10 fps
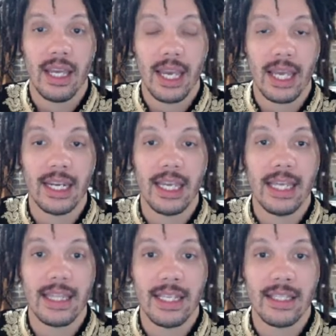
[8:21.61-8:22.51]
And
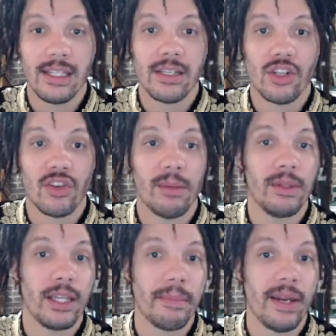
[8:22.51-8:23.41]
this is
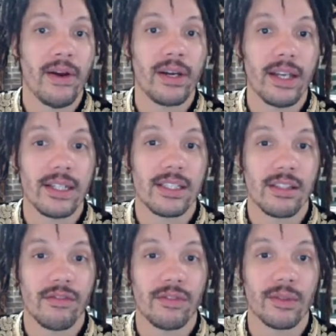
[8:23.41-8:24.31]
trouble in
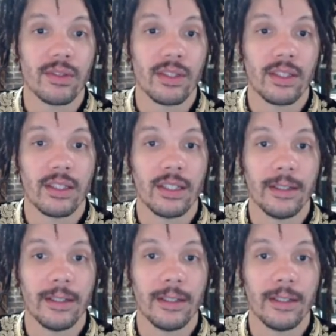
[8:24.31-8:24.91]
paradise for